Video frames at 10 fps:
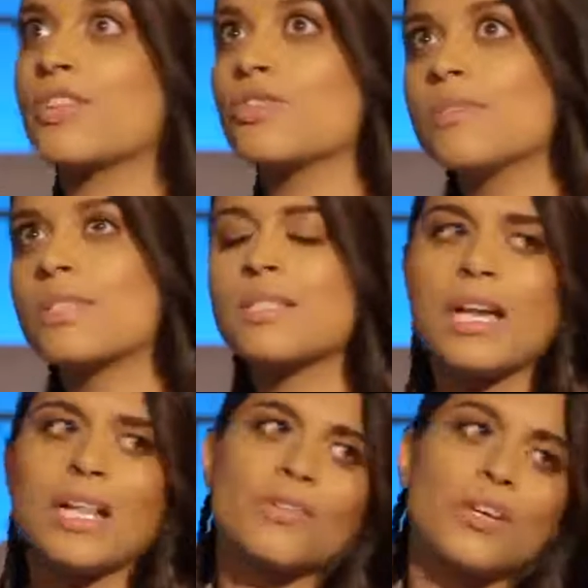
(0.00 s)
the fact that you missed
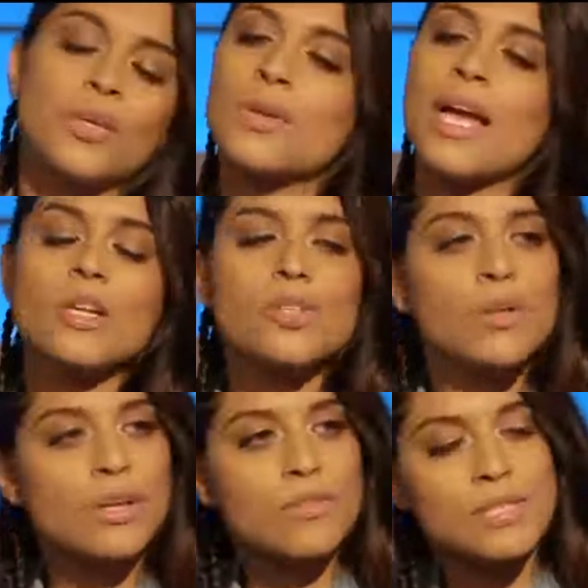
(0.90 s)
the elevator. You can't
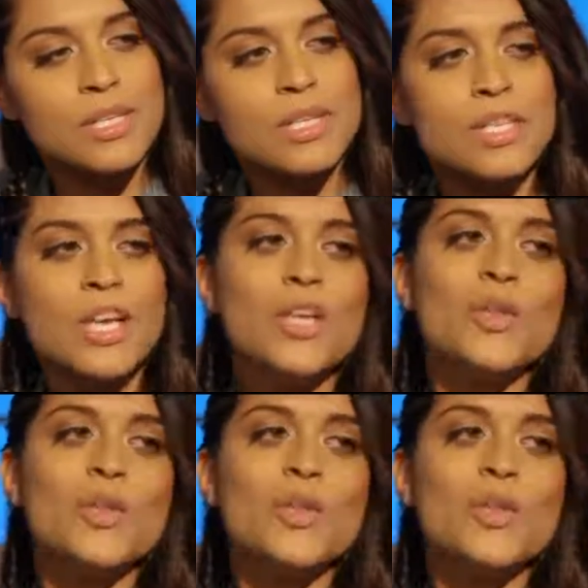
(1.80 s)
control any of those things.